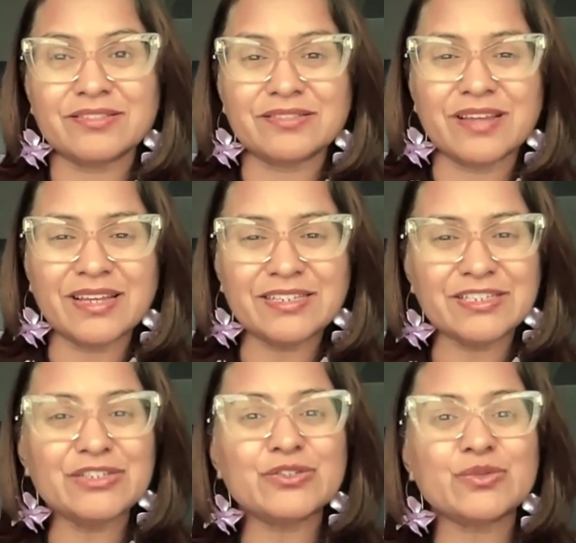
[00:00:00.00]

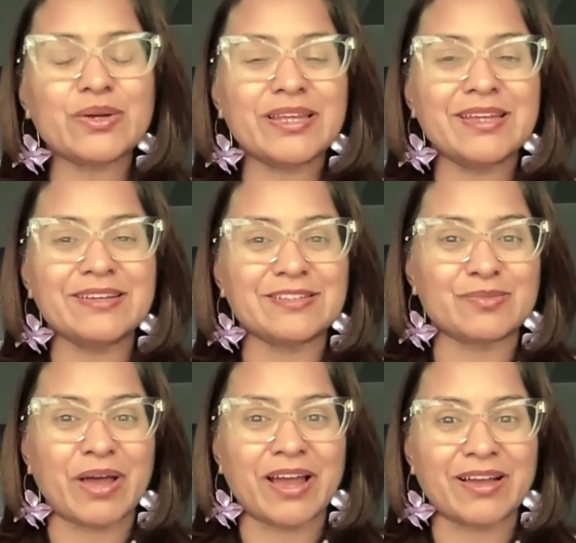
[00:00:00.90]
19 to 20 years
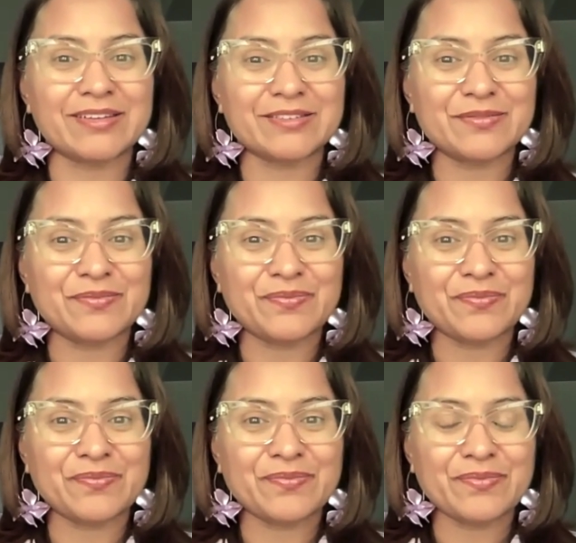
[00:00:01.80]
back
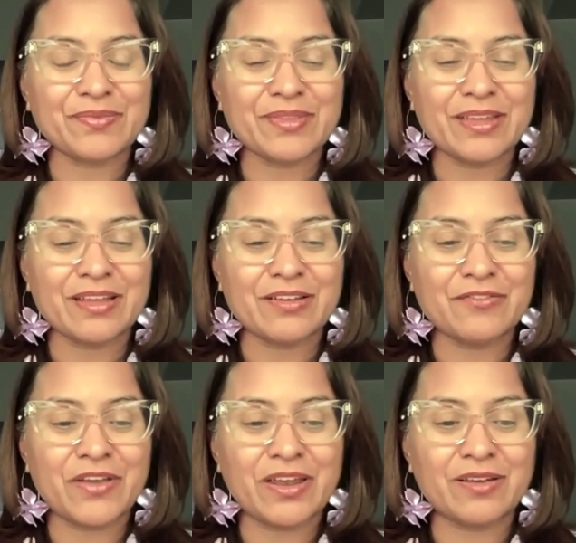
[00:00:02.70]

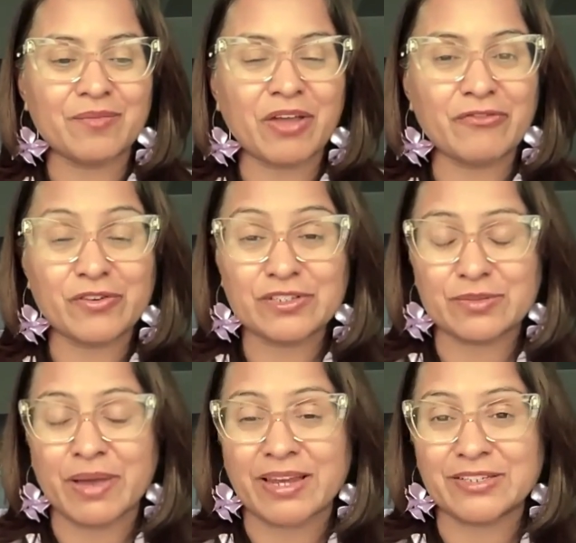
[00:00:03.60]
when my
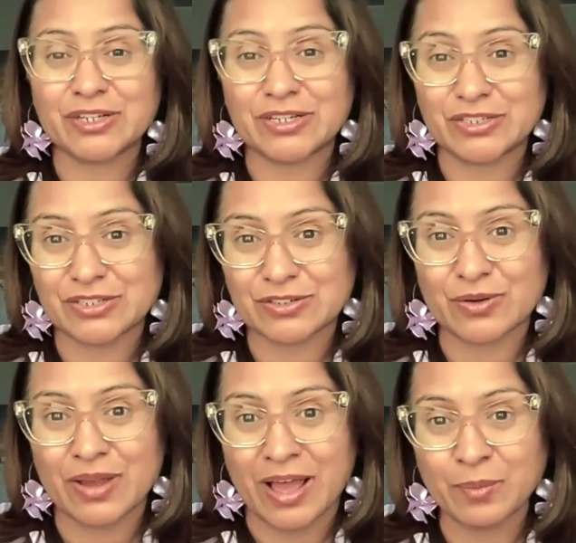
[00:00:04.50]
first marriage had just
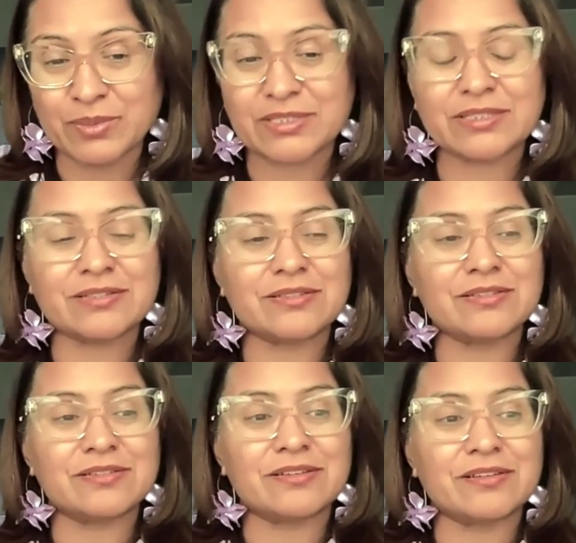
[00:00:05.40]
collapsed.
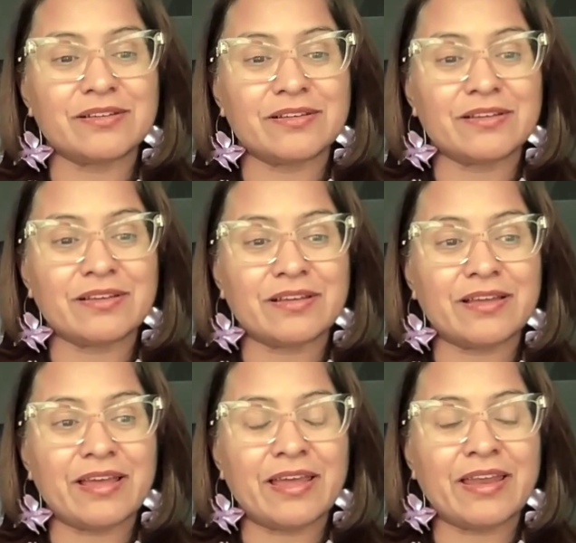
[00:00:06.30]

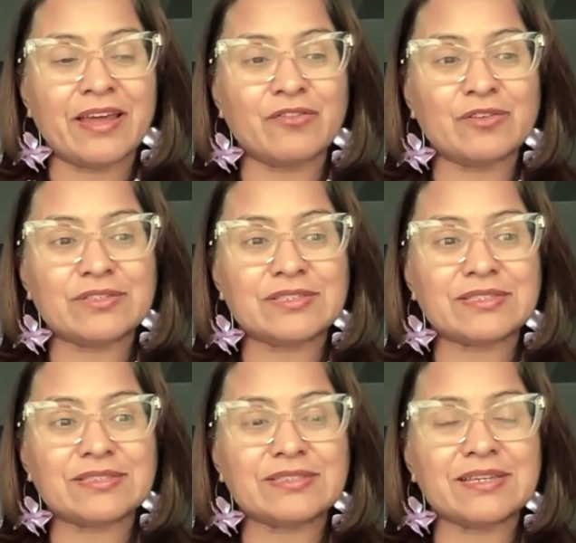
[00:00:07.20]
And I
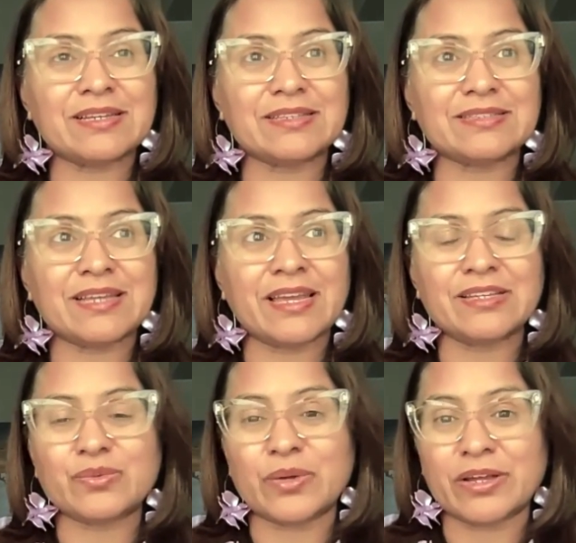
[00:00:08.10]
was in a
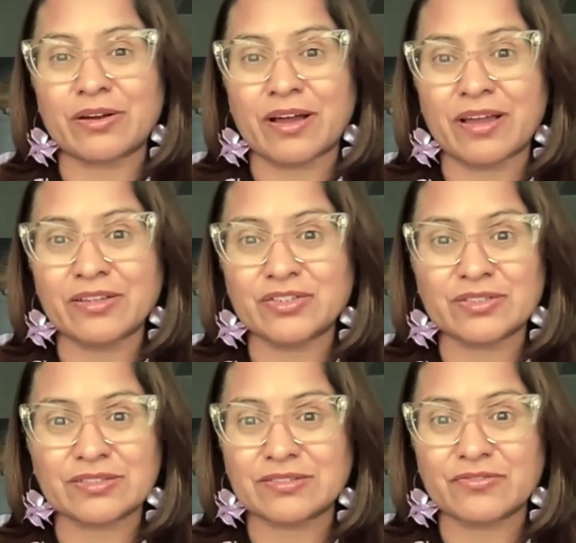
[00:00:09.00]
state where I
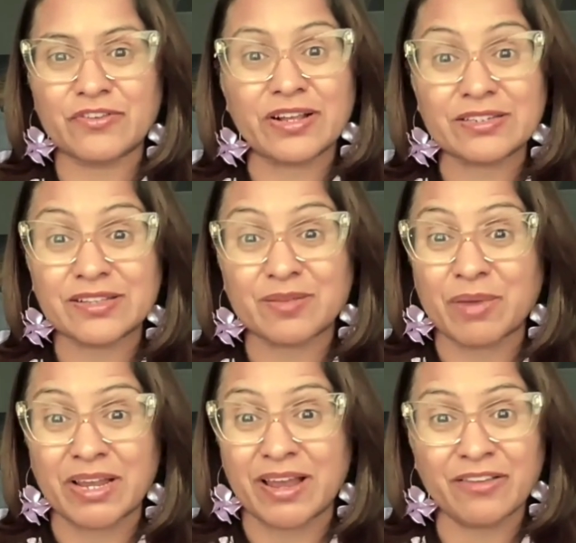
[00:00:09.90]
just felt that
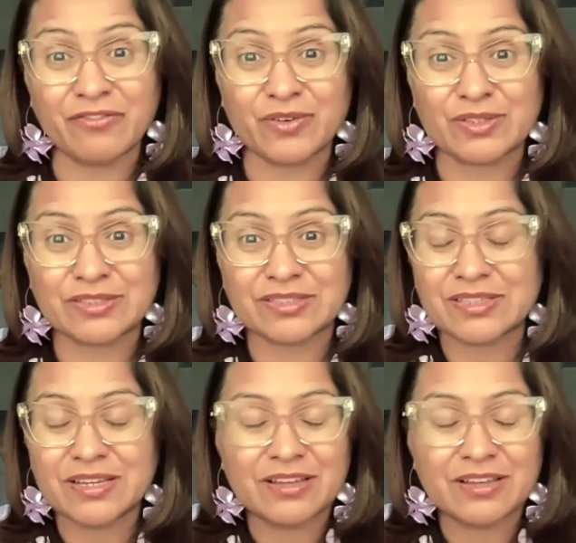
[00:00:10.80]
my life was,